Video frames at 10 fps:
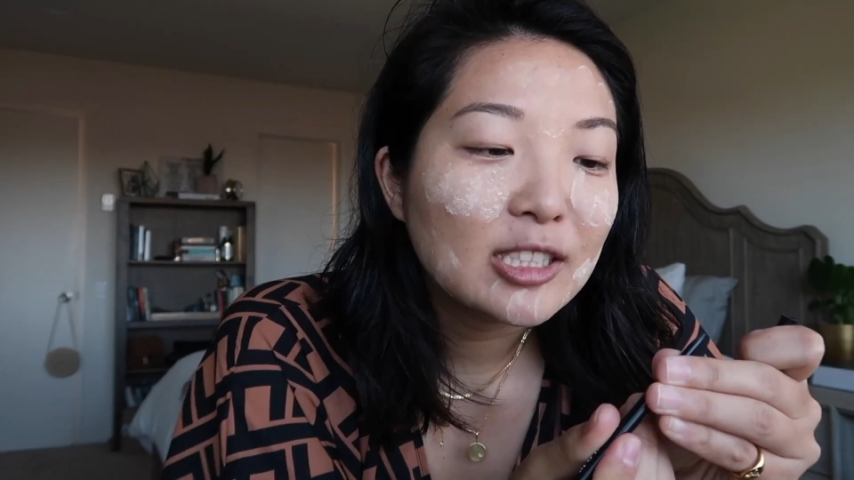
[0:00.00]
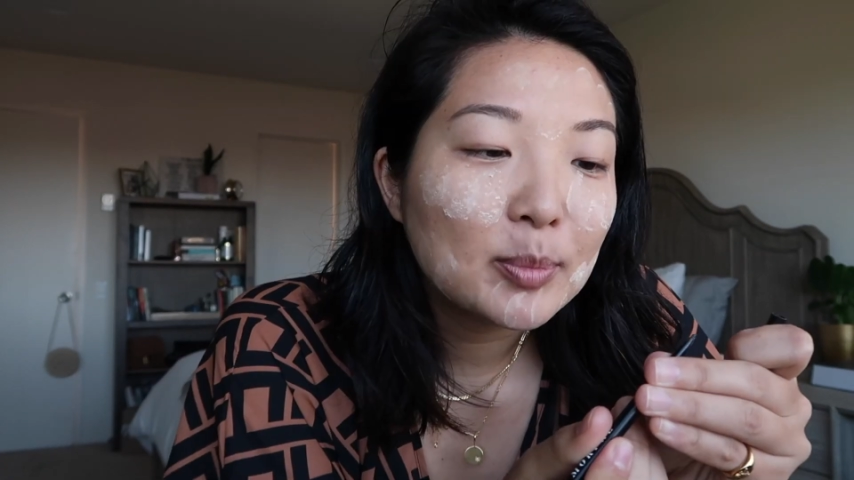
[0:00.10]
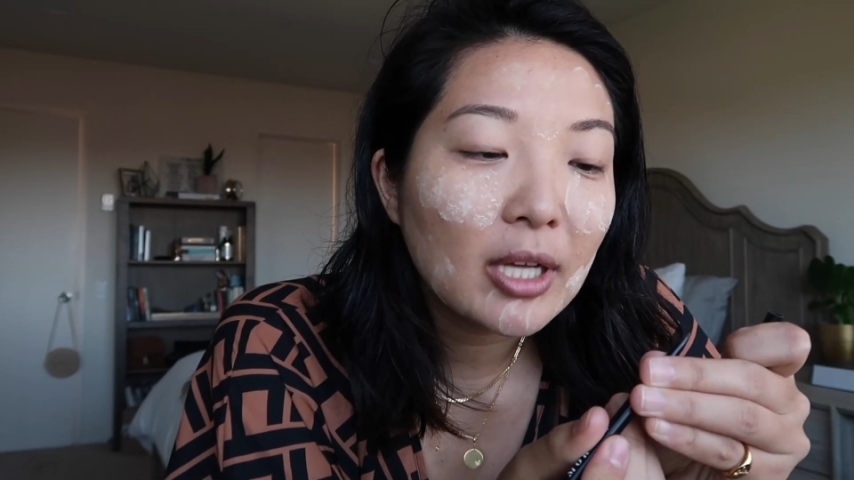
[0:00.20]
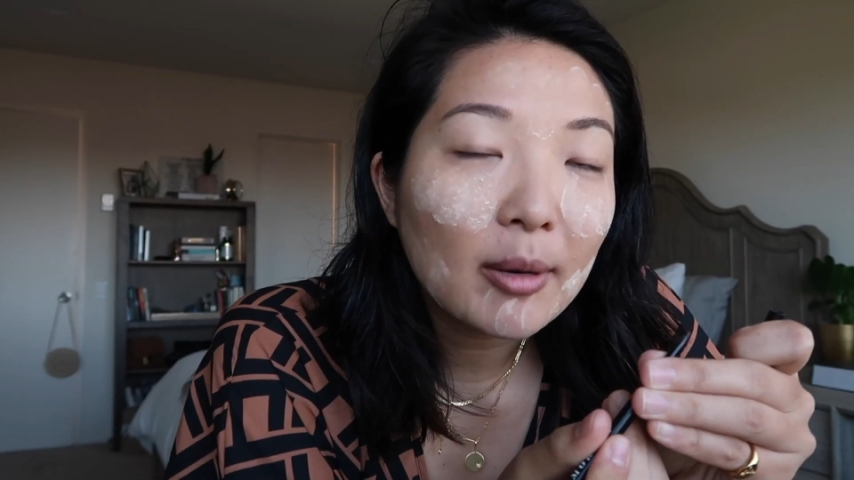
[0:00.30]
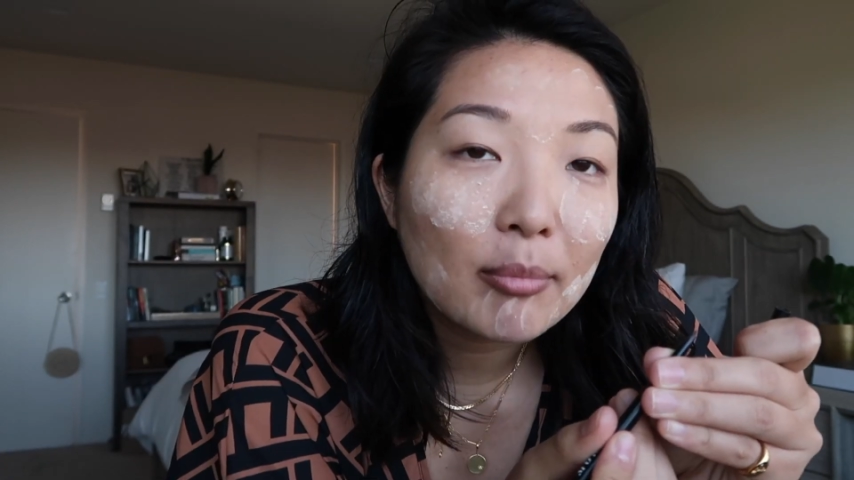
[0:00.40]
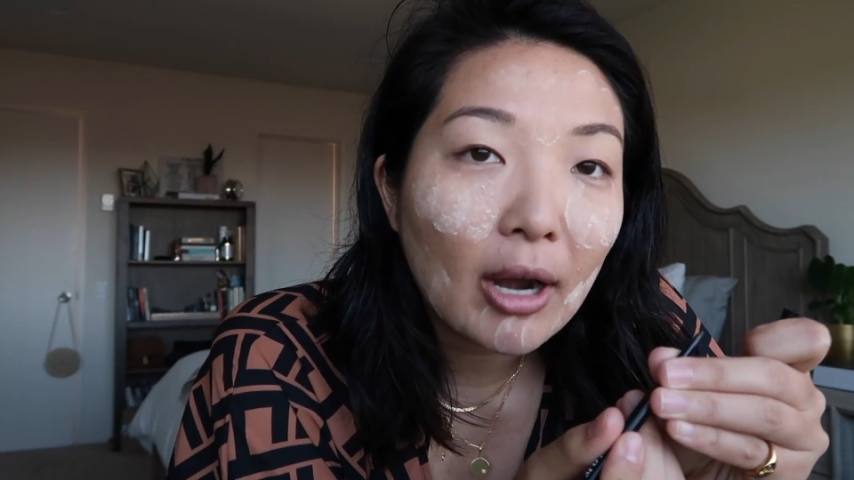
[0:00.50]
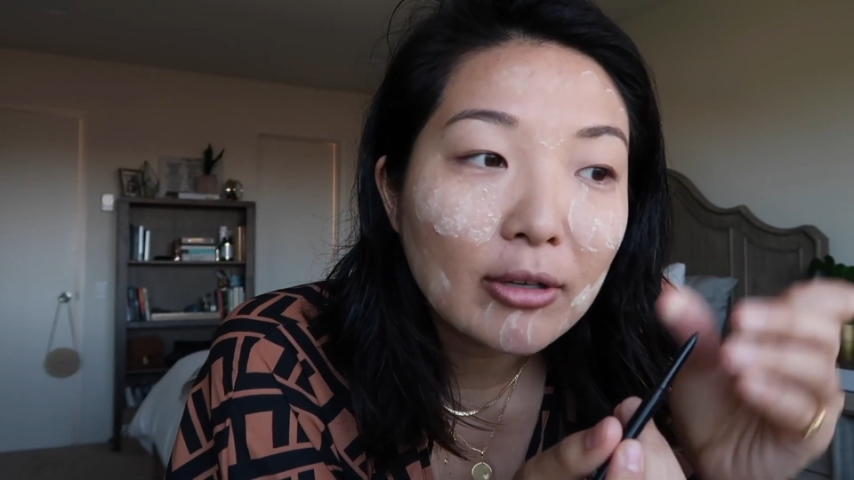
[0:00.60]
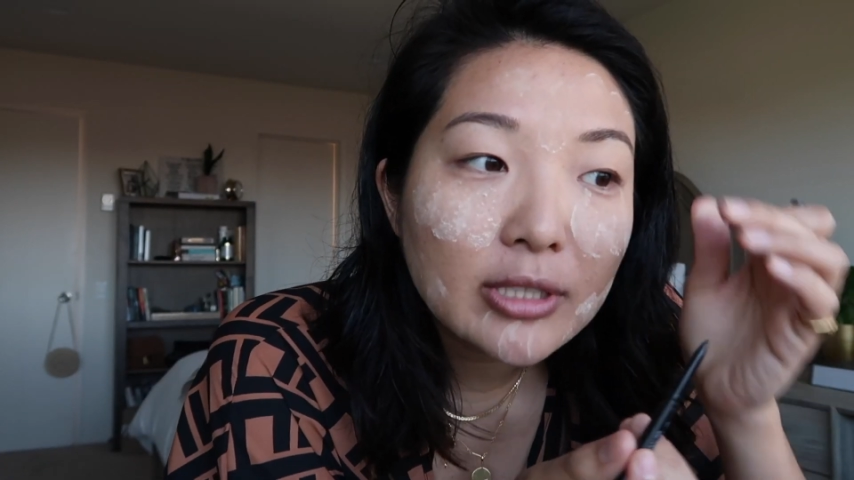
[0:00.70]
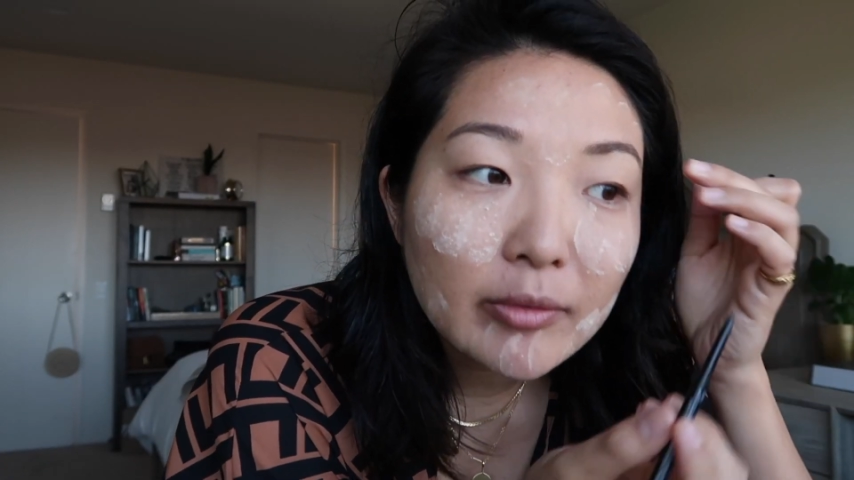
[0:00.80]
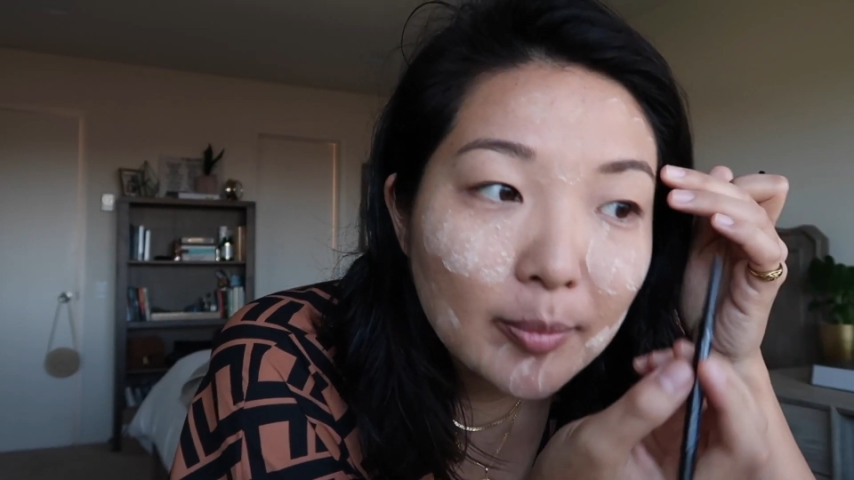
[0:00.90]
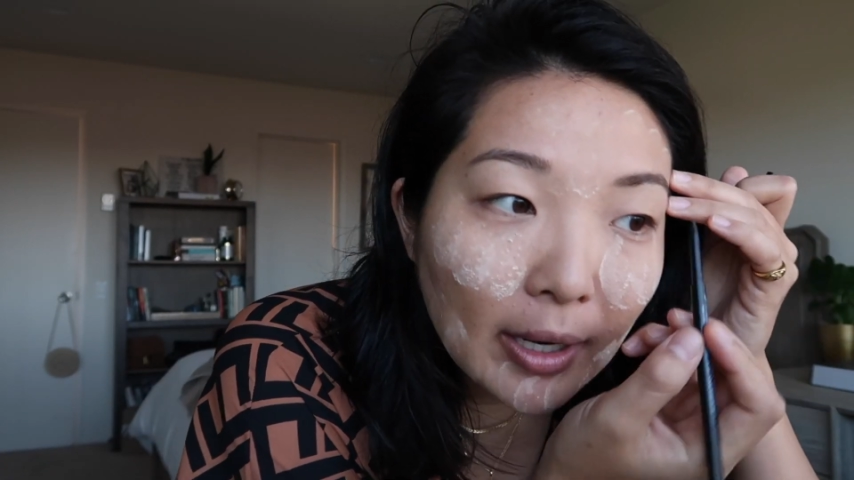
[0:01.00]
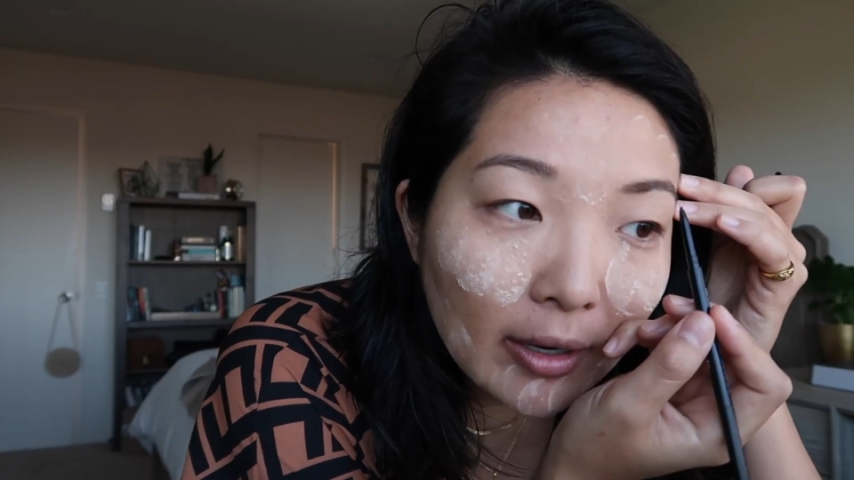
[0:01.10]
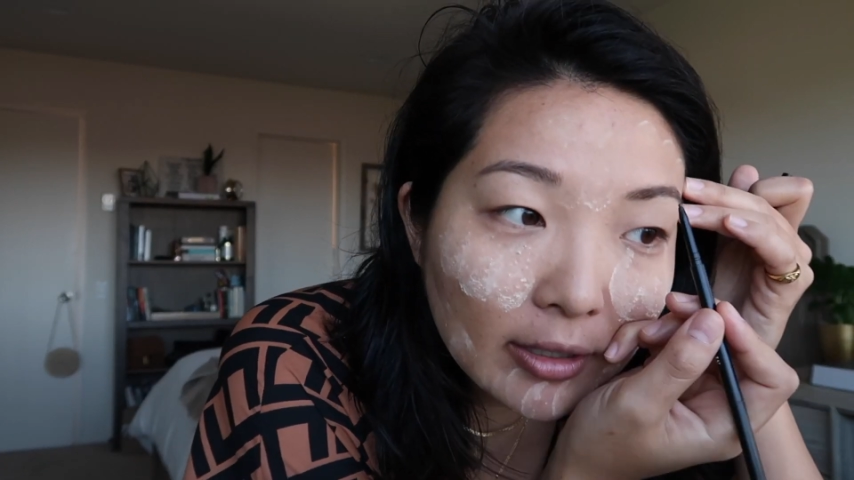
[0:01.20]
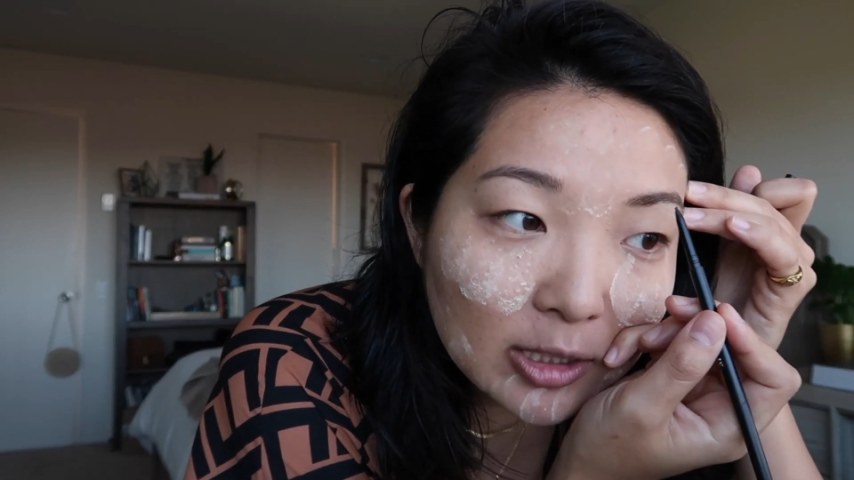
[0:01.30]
it's beyond brow gel repair.